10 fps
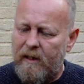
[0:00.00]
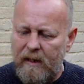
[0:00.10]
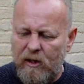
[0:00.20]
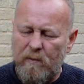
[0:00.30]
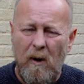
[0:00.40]

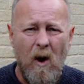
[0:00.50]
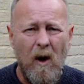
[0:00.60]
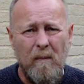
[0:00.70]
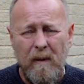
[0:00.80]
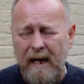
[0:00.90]

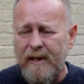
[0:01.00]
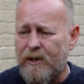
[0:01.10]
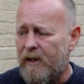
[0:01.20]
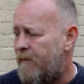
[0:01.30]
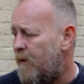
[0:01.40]
smile and pat
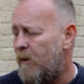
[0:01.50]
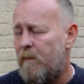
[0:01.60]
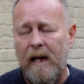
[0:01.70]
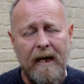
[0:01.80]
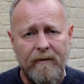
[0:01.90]
yourself on the
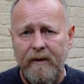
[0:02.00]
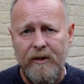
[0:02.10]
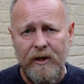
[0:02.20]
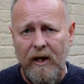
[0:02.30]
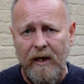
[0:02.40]
back for the
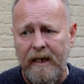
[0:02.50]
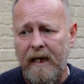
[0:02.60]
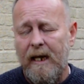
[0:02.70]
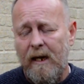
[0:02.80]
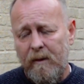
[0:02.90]
journey.
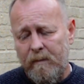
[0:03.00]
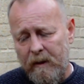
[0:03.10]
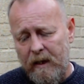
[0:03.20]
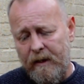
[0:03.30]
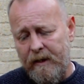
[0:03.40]

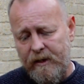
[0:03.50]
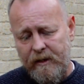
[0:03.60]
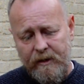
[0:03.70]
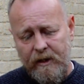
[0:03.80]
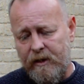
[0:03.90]
But this
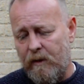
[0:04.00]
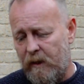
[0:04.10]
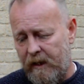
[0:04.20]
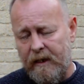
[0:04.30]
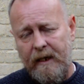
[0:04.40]
is just,
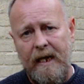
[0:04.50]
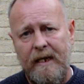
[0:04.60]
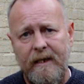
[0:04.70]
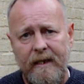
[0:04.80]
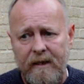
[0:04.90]
we're going to get
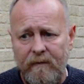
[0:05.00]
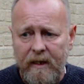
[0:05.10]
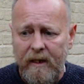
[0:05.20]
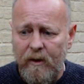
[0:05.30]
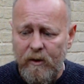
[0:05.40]
into these
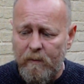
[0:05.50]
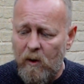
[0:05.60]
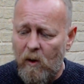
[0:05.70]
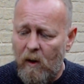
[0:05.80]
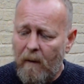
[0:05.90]
videos
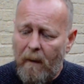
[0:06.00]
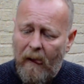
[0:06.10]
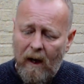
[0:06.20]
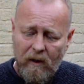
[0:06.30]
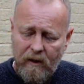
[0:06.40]
more.
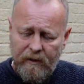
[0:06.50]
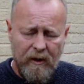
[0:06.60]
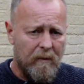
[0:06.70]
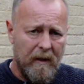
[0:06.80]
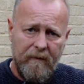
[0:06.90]
I'm going to
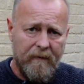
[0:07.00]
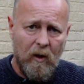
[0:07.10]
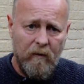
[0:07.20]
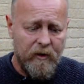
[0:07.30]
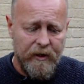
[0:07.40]
do about
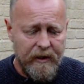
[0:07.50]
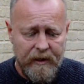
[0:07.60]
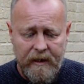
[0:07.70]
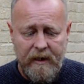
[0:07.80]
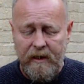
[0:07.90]
5 or 6
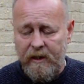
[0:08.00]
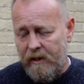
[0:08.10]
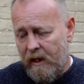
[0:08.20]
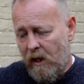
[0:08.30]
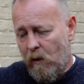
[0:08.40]
of these, because
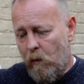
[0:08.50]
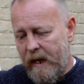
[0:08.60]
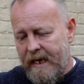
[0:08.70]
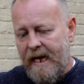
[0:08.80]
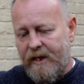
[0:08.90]

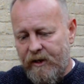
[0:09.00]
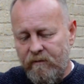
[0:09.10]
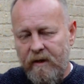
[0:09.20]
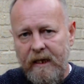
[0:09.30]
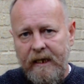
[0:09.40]
we need to
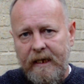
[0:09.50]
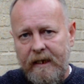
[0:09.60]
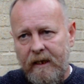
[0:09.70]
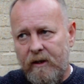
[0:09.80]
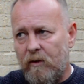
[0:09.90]
really
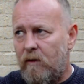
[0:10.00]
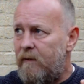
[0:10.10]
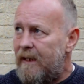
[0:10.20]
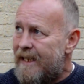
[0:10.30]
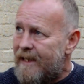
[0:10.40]
sort of
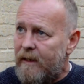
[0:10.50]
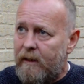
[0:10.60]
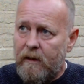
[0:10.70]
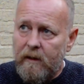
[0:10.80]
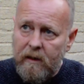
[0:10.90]

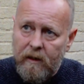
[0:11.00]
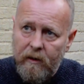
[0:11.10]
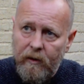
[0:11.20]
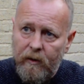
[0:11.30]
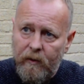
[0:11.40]
listen
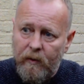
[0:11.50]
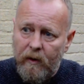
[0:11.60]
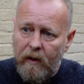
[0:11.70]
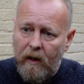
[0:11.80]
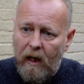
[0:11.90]
to
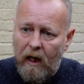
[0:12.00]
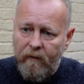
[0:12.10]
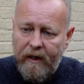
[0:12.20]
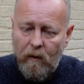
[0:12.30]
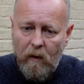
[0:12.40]

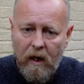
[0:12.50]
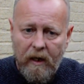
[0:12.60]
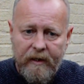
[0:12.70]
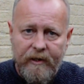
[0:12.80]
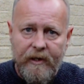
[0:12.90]
our inner
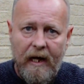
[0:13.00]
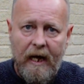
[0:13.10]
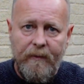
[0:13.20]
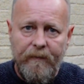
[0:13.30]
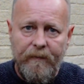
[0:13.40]
workings
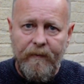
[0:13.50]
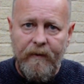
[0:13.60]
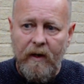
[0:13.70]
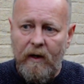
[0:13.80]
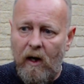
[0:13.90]
now.
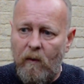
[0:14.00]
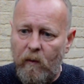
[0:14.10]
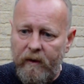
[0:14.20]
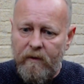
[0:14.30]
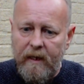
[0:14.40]
You know,
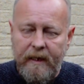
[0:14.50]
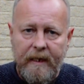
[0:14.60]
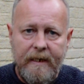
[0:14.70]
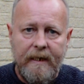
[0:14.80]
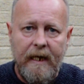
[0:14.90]
we really
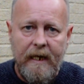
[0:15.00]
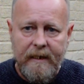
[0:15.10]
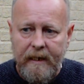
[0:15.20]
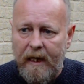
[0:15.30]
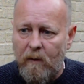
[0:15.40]
need to get
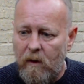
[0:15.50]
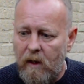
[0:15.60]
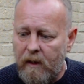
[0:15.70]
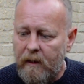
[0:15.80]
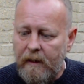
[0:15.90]
into that
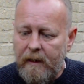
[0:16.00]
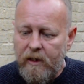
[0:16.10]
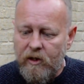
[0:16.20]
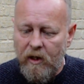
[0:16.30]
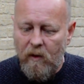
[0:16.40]
work.
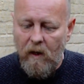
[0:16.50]
So